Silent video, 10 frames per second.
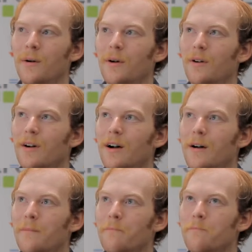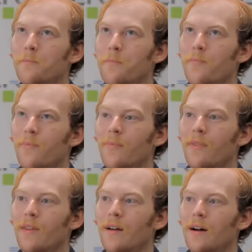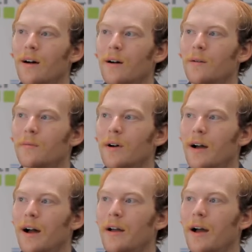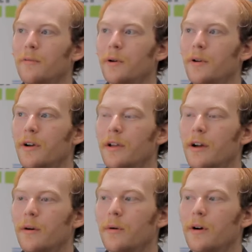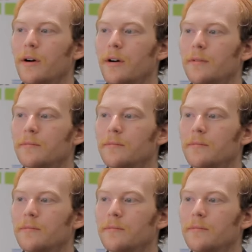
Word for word: Well, um, uh, I, I really like how